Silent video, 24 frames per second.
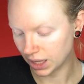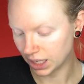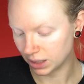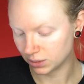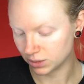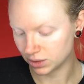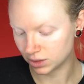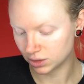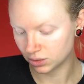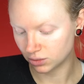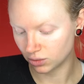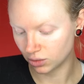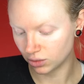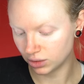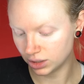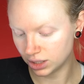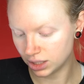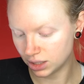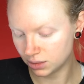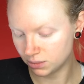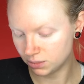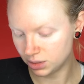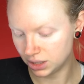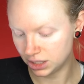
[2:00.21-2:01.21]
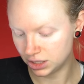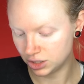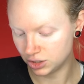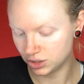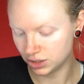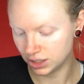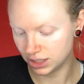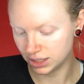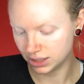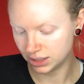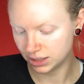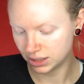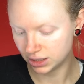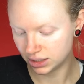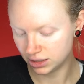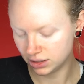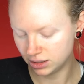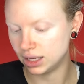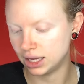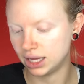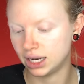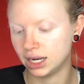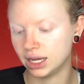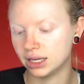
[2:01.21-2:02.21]
I was scrolling on Pinterest
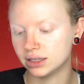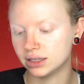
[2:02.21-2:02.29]
and